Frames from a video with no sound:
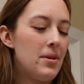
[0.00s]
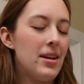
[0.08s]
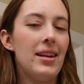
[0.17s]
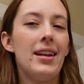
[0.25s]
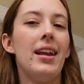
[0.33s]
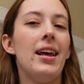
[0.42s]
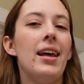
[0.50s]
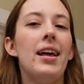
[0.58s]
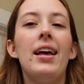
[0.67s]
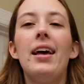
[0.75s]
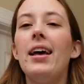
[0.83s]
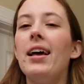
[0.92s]
me in
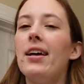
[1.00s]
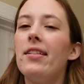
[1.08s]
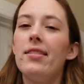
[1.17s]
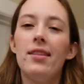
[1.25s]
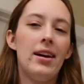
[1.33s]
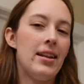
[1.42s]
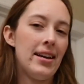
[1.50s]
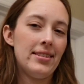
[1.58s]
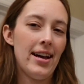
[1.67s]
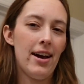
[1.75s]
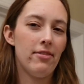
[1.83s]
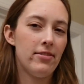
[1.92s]
a nice
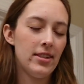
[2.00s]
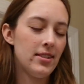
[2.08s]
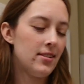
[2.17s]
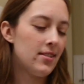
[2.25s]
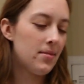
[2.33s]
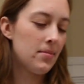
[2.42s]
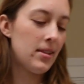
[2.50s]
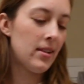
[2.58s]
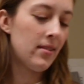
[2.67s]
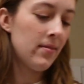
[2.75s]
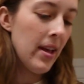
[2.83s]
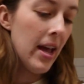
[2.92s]
outfit, you know what I'm
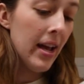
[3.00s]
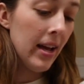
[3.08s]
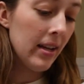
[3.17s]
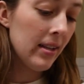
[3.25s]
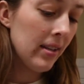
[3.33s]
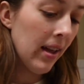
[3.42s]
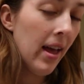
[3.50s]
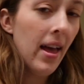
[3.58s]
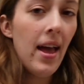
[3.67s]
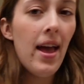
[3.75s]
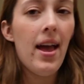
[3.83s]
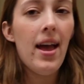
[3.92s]
saying? And
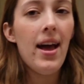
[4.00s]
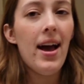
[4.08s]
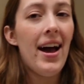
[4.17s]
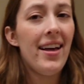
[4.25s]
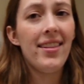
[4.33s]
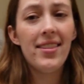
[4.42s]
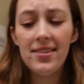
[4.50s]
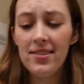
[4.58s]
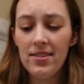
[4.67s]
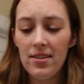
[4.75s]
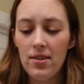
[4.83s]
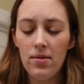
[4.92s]
I think this
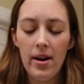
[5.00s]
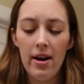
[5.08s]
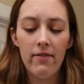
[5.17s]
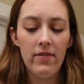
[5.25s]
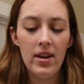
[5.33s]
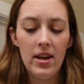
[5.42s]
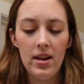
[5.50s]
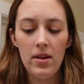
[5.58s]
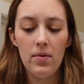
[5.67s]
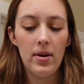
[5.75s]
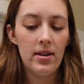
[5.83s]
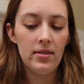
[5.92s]
is a cute outfit
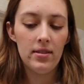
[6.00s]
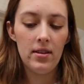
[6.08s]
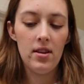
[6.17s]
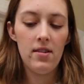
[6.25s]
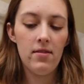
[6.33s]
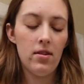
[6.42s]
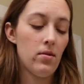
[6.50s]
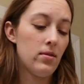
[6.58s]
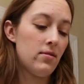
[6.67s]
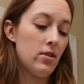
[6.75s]
anyways. Like, even though it's